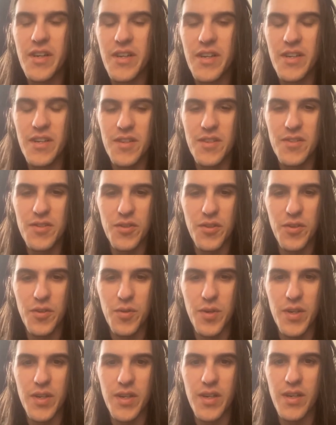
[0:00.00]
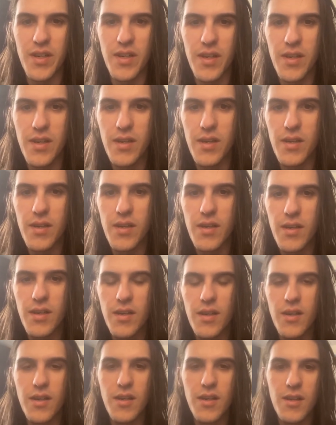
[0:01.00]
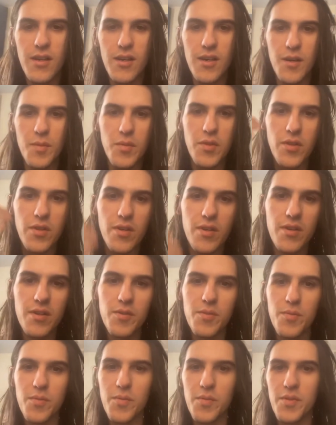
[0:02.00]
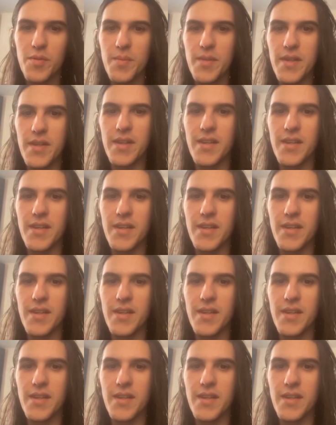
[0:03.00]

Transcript: So come along with me.